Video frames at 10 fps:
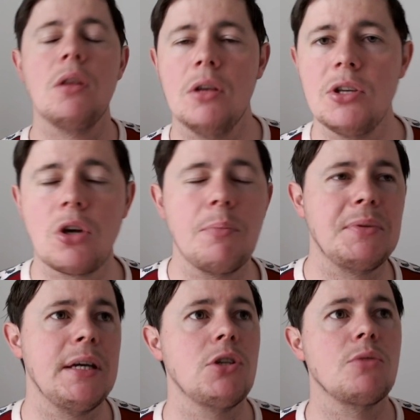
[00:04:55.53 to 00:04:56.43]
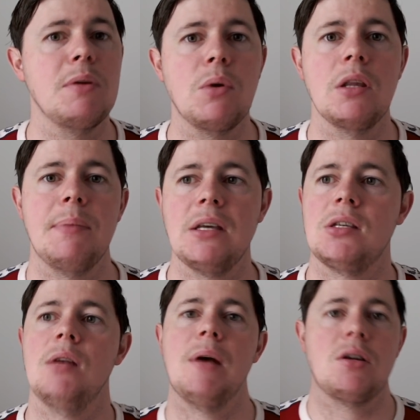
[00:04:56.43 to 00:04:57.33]
He's got the potential to be one of the best
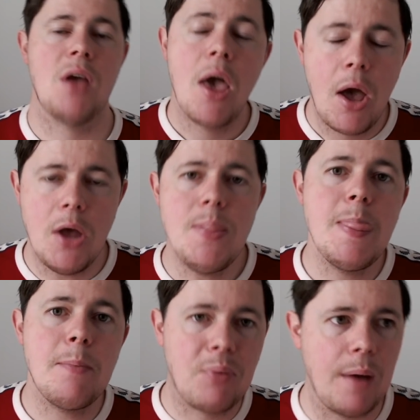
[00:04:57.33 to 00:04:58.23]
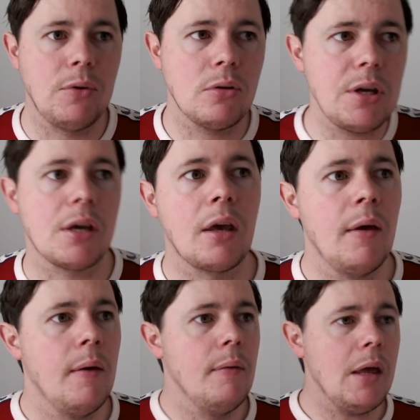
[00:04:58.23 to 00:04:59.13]
centre-backs in the Premier League.
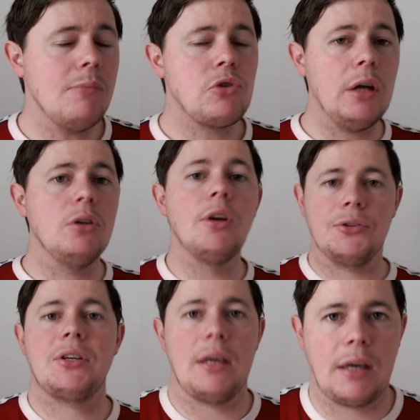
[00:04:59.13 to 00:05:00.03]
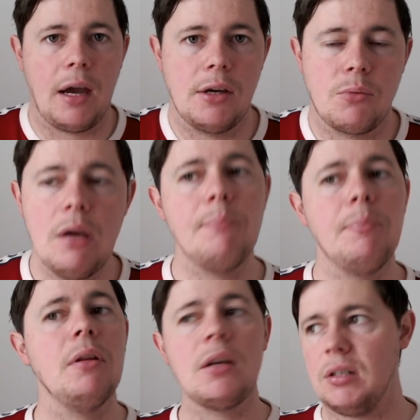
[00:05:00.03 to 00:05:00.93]
Now, I'm trying not to get carried away,
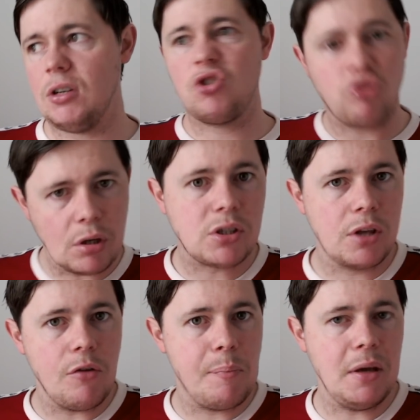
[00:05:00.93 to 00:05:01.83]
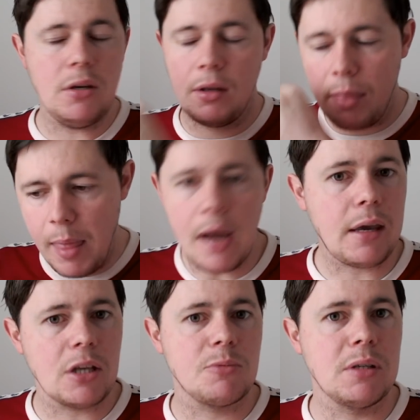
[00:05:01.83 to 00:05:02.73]
but like I said, I trust their opinion. That
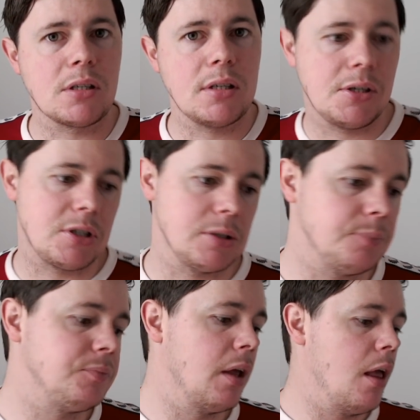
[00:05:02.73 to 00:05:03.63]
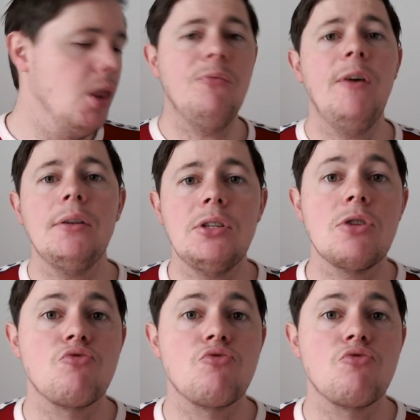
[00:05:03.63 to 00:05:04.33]
gets me excited. The fact he's a